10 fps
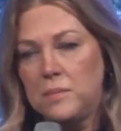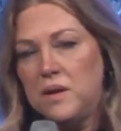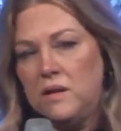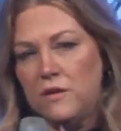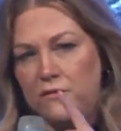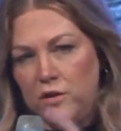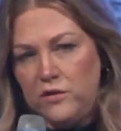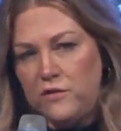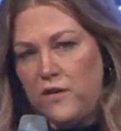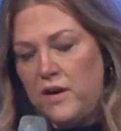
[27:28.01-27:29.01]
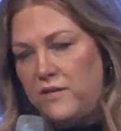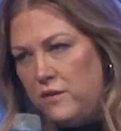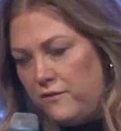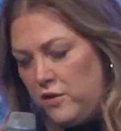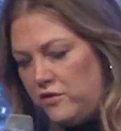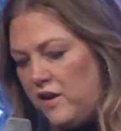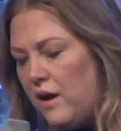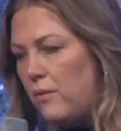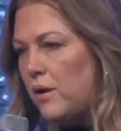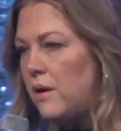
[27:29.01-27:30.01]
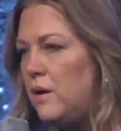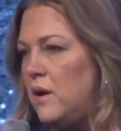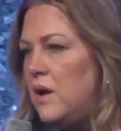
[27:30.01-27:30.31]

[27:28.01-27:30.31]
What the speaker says: but in the first hour,